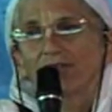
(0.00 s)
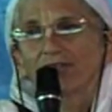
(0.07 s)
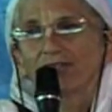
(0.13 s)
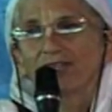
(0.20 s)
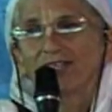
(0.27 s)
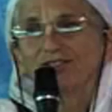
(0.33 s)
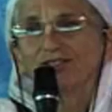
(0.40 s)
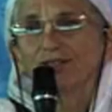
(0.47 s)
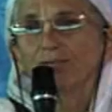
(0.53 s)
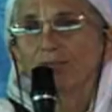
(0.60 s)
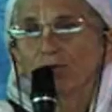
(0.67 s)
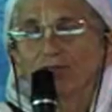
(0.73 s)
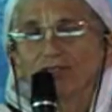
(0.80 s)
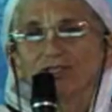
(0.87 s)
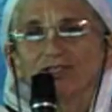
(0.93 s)
The nitya
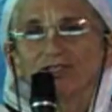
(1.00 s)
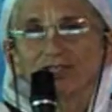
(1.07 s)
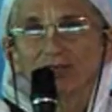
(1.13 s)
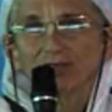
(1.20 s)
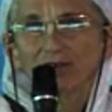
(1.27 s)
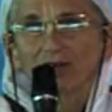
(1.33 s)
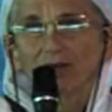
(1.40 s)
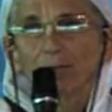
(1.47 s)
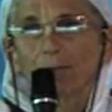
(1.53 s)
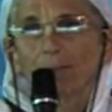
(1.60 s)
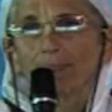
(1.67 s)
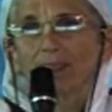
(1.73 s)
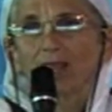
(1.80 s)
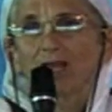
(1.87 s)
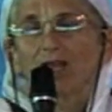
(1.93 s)
mukta jiva
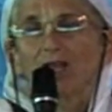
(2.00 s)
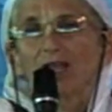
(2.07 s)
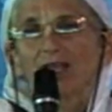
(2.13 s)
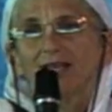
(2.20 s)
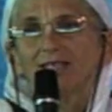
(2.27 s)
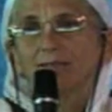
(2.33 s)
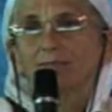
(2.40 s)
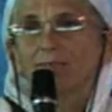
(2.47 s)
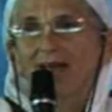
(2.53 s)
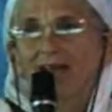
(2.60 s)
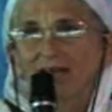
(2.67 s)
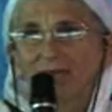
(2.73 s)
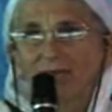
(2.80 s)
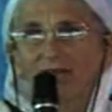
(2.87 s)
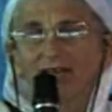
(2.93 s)
is
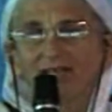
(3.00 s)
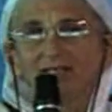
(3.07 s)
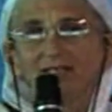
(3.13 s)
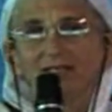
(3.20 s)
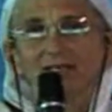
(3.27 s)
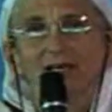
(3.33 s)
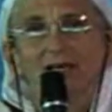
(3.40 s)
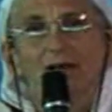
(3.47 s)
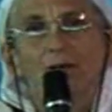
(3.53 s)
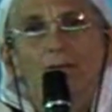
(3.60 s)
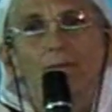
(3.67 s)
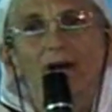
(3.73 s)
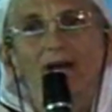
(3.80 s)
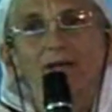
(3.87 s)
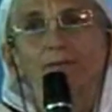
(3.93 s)
manifest
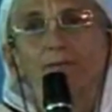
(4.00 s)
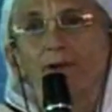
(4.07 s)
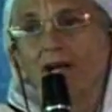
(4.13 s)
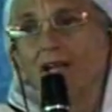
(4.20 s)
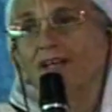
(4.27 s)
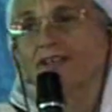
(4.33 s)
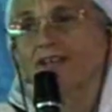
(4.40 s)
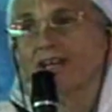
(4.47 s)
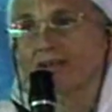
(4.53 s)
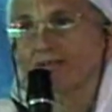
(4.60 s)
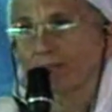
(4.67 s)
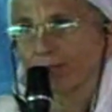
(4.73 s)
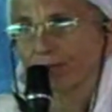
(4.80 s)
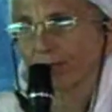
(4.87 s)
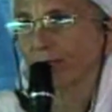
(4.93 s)
by Baladev
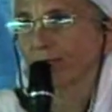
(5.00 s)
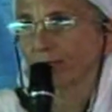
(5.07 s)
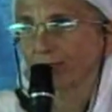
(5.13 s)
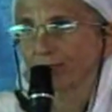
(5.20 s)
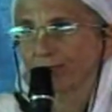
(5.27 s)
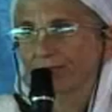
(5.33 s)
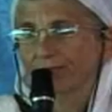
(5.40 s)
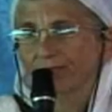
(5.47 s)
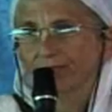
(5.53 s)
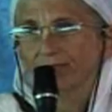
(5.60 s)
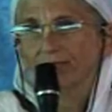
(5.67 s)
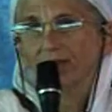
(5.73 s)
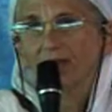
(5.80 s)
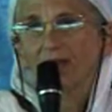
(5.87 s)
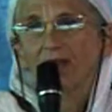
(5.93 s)
Prabhu
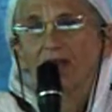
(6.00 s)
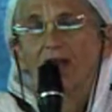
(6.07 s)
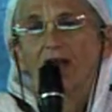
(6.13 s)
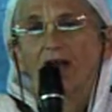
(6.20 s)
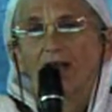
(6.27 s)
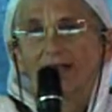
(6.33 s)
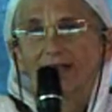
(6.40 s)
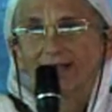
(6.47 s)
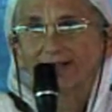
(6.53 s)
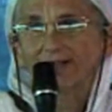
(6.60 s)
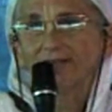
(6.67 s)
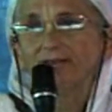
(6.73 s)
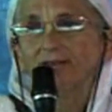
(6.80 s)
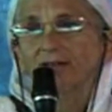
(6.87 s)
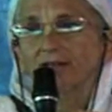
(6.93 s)

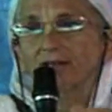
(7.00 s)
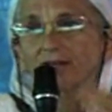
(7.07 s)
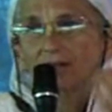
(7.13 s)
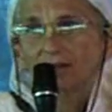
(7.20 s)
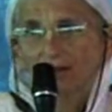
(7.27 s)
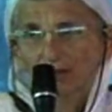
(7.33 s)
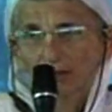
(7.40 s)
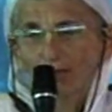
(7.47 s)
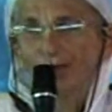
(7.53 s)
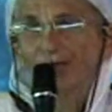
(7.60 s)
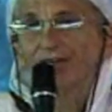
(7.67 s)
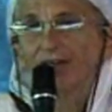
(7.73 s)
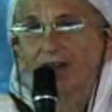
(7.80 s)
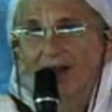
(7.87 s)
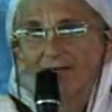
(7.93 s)
in
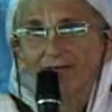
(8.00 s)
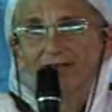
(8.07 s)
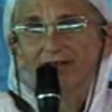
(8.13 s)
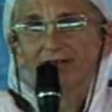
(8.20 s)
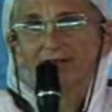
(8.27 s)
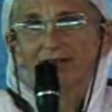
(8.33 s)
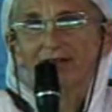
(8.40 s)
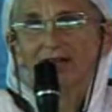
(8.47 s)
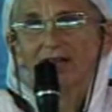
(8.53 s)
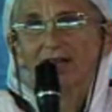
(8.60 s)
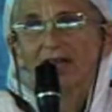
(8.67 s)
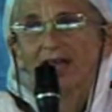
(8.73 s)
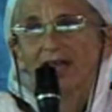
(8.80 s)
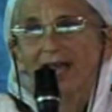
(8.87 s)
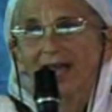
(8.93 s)
Vrindavan,
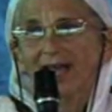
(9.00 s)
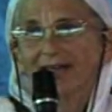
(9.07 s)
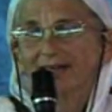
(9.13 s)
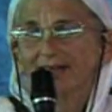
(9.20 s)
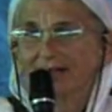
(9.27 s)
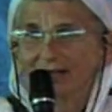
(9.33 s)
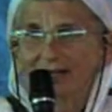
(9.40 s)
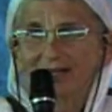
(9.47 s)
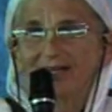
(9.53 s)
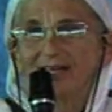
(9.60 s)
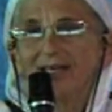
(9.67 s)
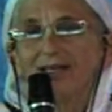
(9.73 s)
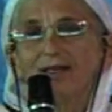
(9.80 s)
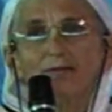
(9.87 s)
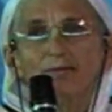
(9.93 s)
and
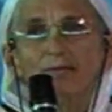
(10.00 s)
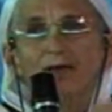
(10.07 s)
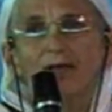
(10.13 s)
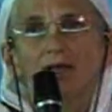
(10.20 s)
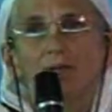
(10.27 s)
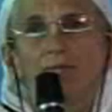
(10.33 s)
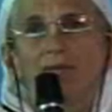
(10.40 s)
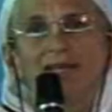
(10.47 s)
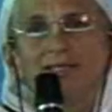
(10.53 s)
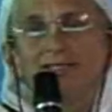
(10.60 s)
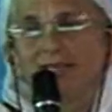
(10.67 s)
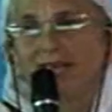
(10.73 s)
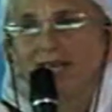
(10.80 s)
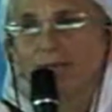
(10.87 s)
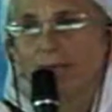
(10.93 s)
he may
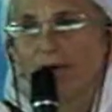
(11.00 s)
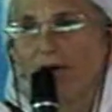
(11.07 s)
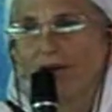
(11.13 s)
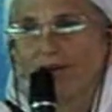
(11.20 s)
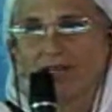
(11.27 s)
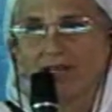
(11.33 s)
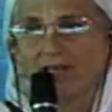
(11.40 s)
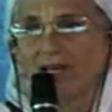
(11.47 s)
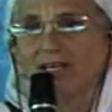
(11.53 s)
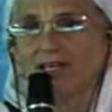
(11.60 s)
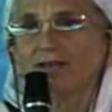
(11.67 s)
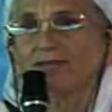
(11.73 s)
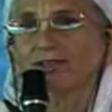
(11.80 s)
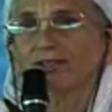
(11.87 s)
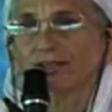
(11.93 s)
take part in
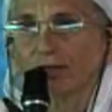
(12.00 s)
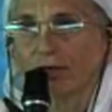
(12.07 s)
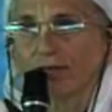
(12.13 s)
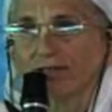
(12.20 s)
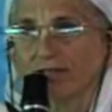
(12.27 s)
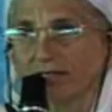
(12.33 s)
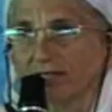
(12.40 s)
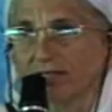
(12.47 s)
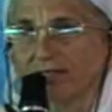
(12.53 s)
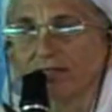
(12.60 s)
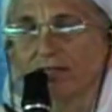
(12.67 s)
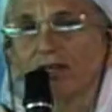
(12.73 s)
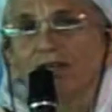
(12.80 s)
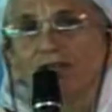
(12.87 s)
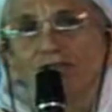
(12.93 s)
any of the services
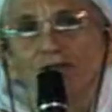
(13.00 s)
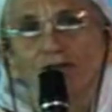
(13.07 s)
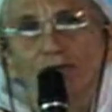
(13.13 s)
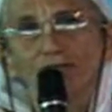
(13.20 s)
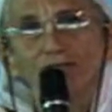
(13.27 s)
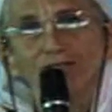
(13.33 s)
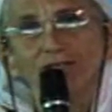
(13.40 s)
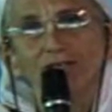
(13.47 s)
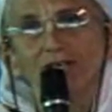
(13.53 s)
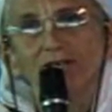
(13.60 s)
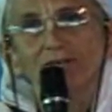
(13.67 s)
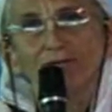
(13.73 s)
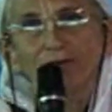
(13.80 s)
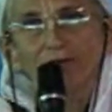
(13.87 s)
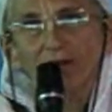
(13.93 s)
to Krishna
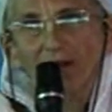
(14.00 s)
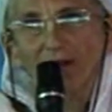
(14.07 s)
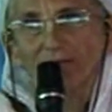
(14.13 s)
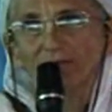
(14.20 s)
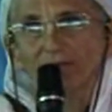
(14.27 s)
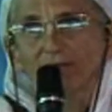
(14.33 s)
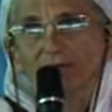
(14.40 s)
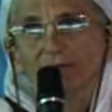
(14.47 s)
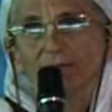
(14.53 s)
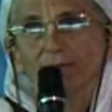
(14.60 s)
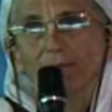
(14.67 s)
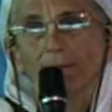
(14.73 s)
in Vrindavan.